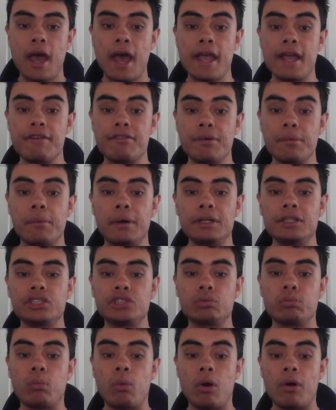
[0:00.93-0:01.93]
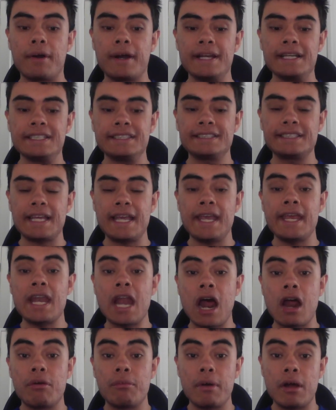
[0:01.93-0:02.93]
Hey everyone, it's Warriors
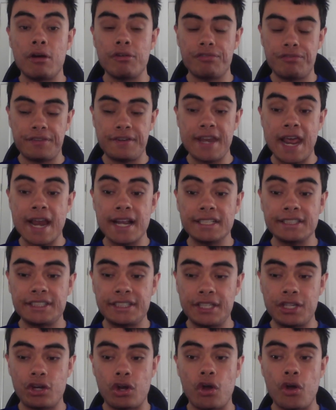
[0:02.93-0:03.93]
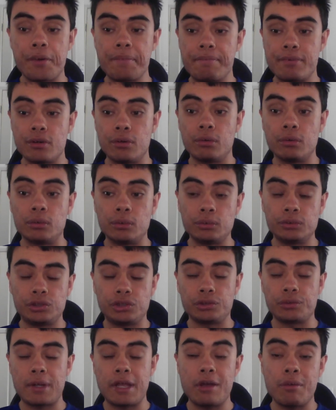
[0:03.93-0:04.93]
NRL Fanatics here. Hope you're all
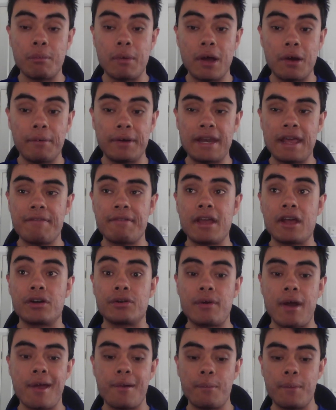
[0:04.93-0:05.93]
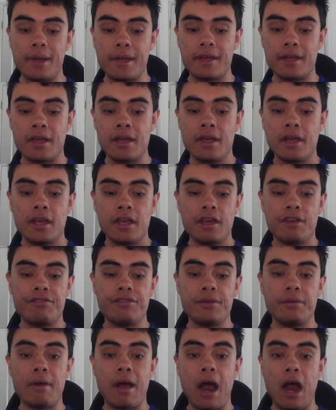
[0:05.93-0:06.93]
doing well and having a great week.
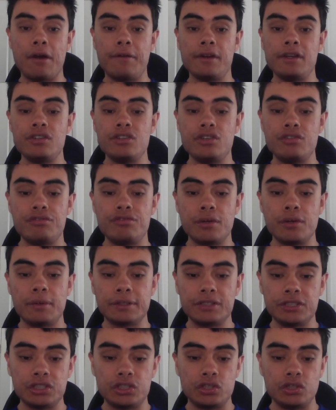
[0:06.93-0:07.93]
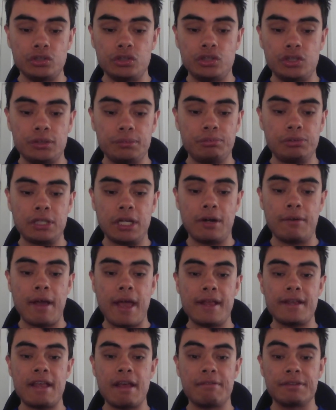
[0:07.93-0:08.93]
If you are a new viewer to this YouTube channel
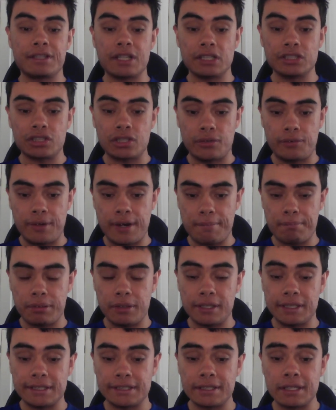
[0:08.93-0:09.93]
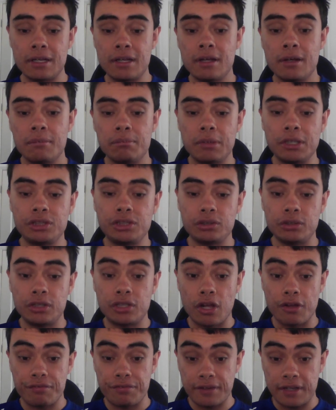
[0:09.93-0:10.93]
and you haven't done so already, please make sure
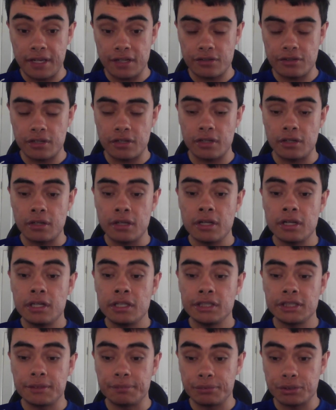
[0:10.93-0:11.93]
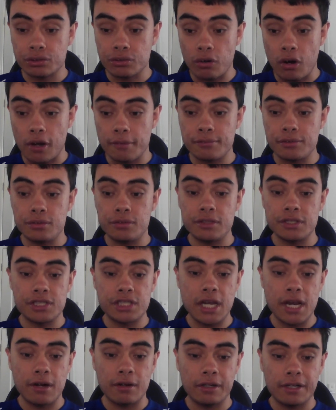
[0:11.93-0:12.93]
you don't forget to subscribe to the
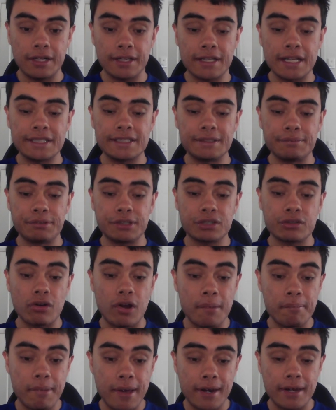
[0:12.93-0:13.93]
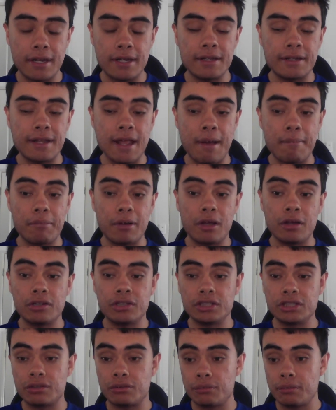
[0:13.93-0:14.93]
channel. Click that subscribe button down below
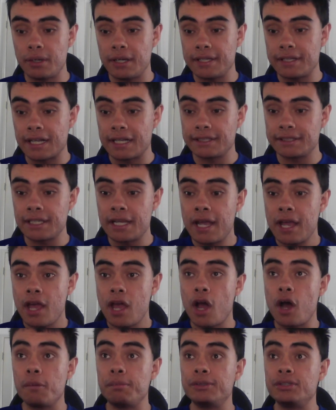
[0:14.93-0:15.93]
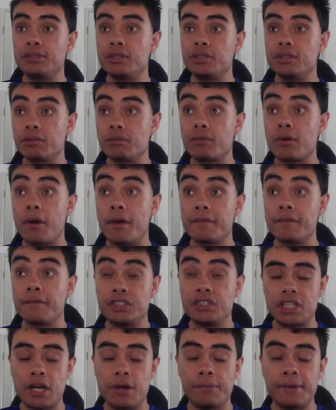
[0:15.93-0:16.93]
because it really does help in terms of growing
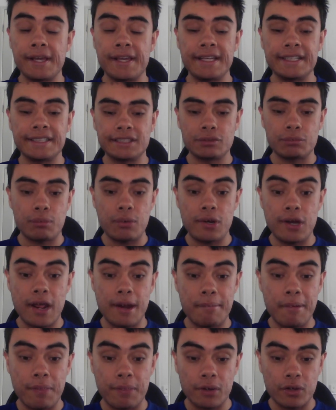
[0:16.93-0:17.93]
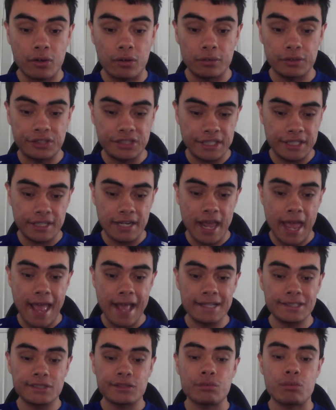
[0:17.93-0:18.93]
the channel and gets the word out about the content
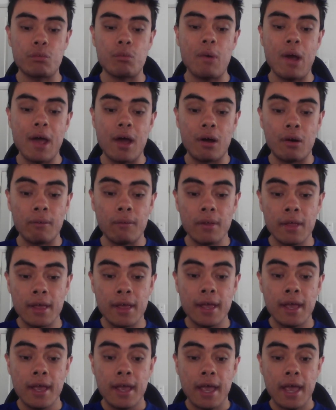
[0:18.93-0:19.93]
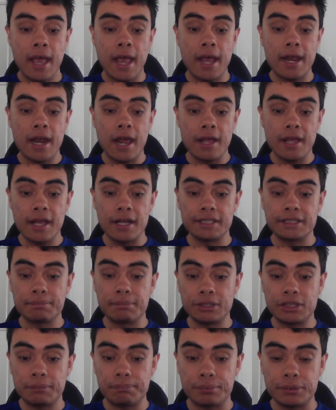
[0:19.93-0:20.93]
as well. And uh, yeah, it's
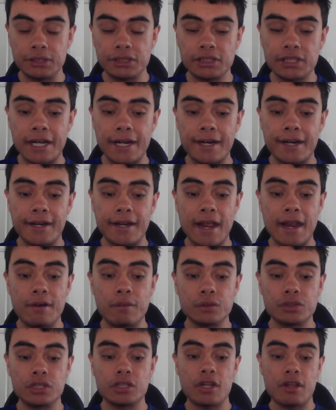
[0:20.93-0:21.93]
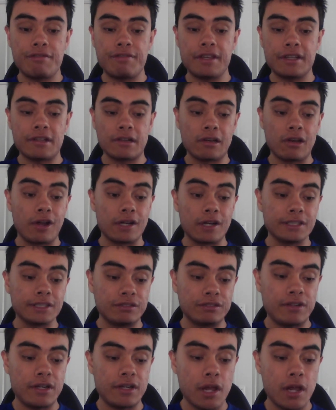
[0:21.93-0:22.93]
much appreciated. And also don't forget to like
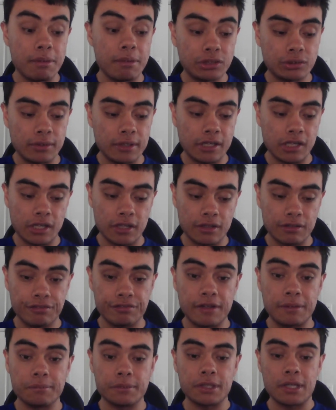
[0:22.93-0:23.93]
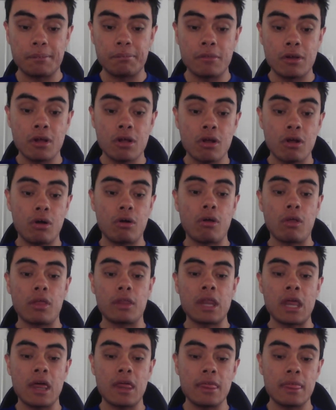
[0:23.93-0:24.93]
this video. Make sure you click the thumbs up
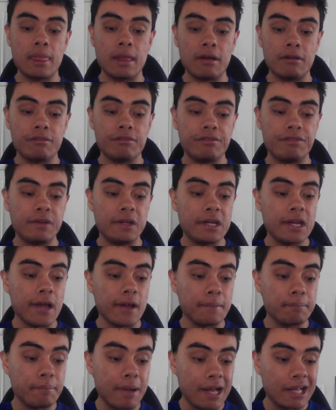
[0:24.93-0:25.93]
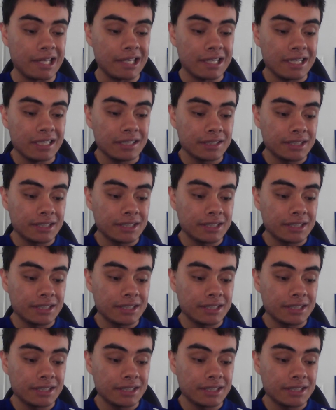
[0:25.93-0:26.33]
on the video. But